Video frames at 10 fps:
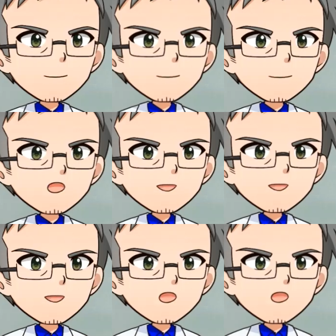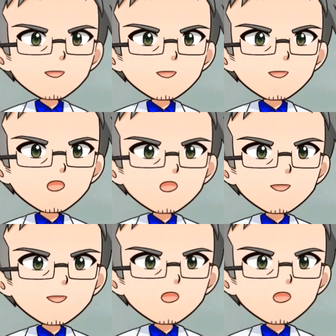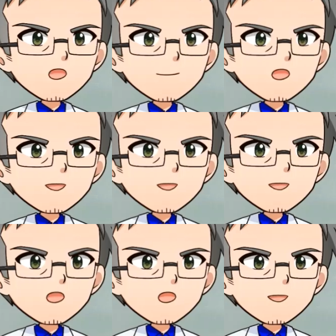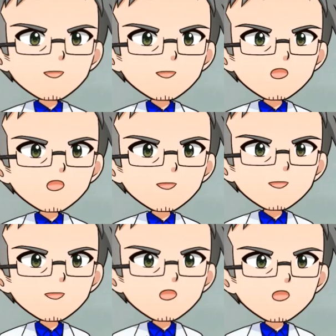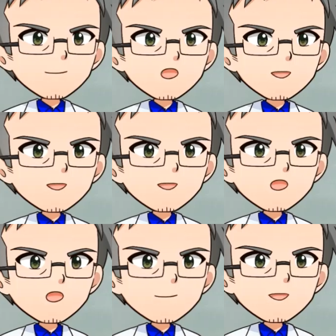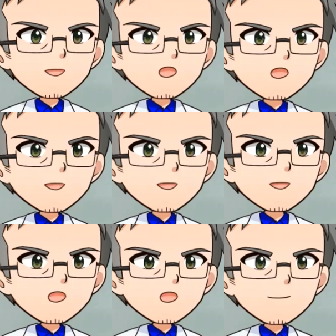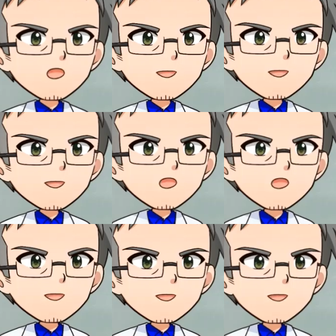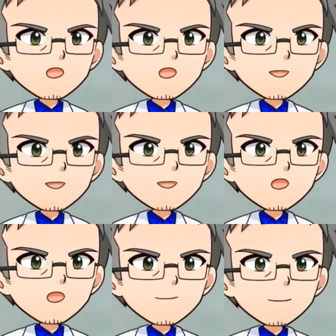Well, they recreated the bones of a human ear that were crushed in an accident out of metal and successfully transplanted them.